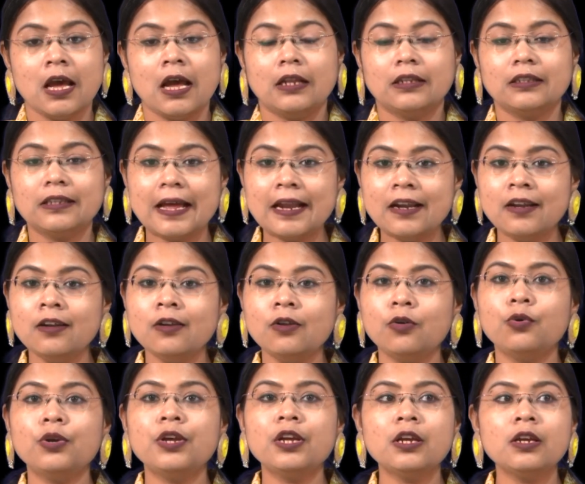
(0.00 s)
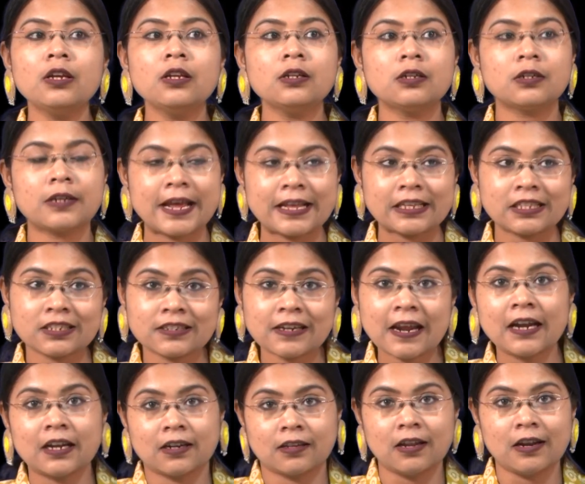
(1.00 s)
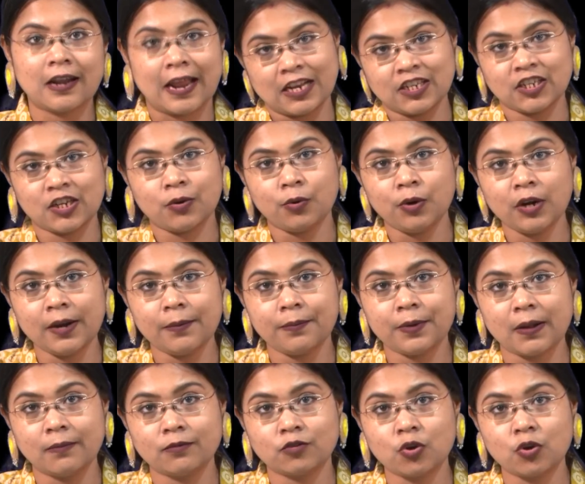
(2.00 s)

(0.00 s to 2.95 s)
then we tested the Nash equilibrium.